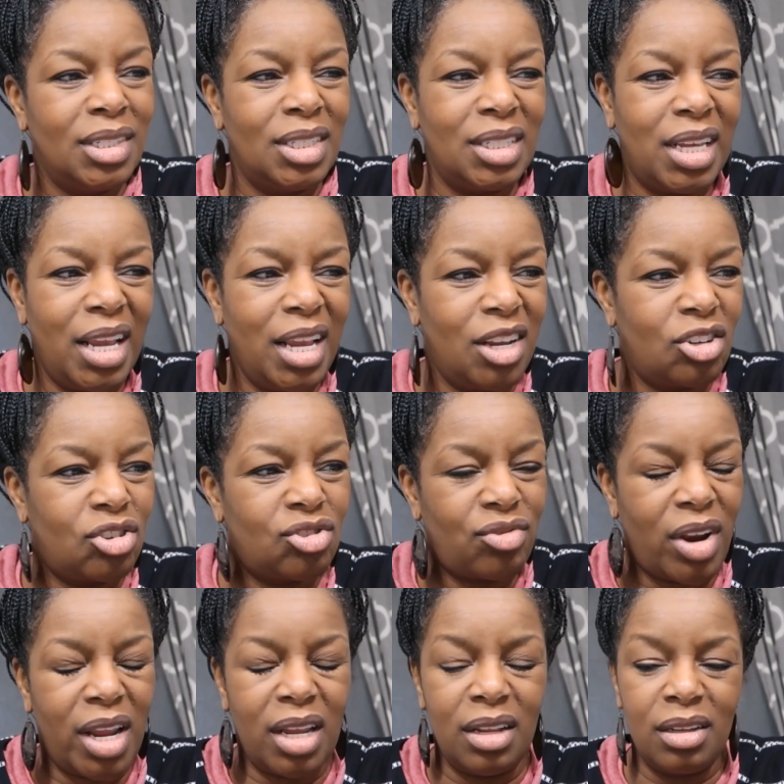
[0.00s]
Scared
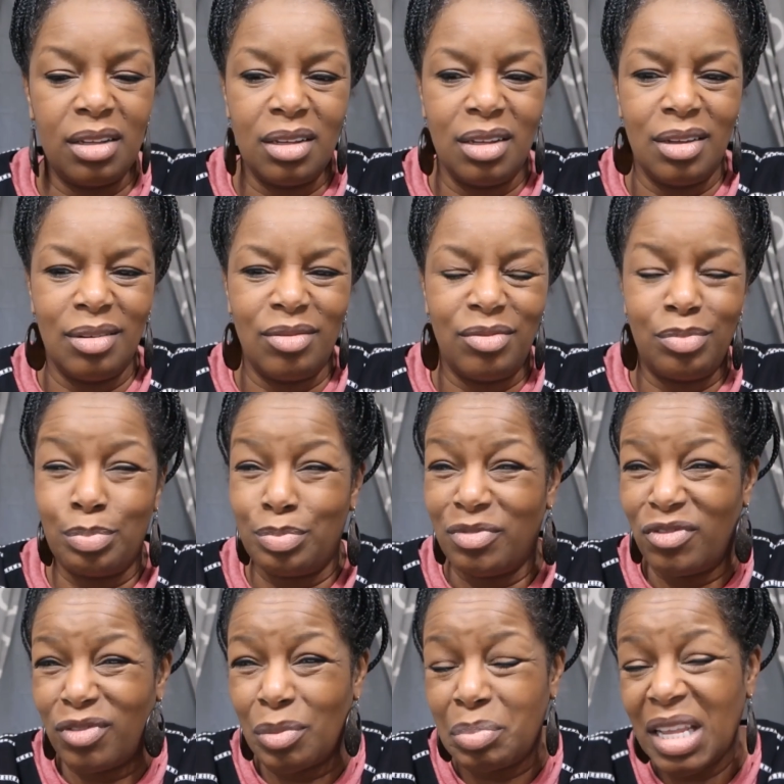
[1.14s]
straight.
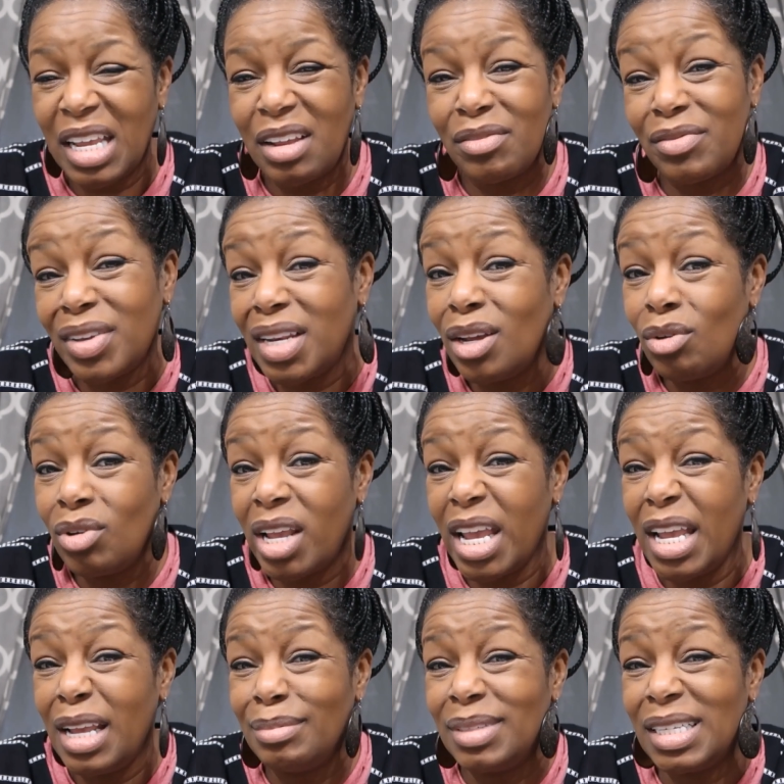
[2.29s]
For playing video
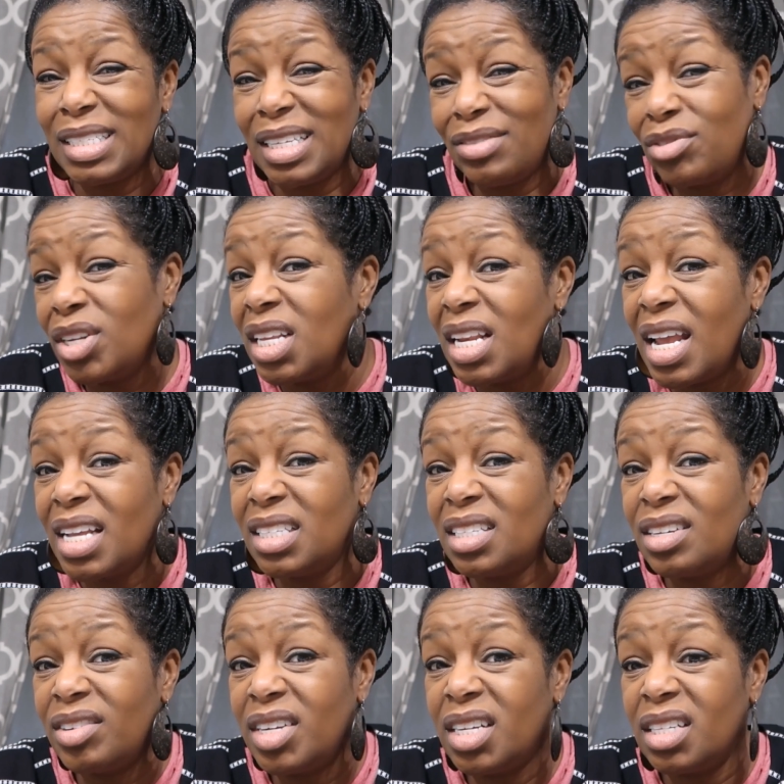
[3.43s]
games? Is it really that
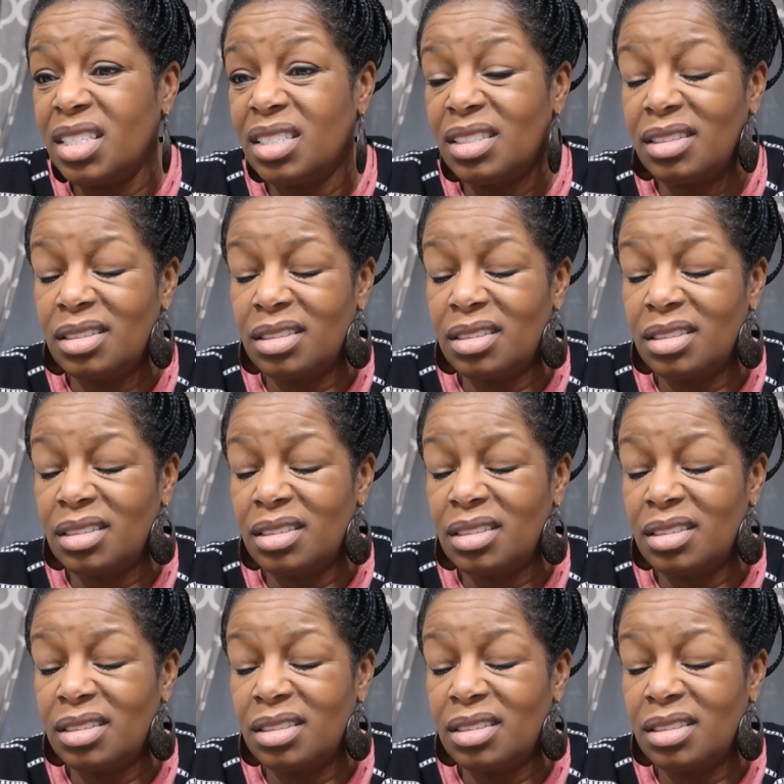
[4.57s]
serious?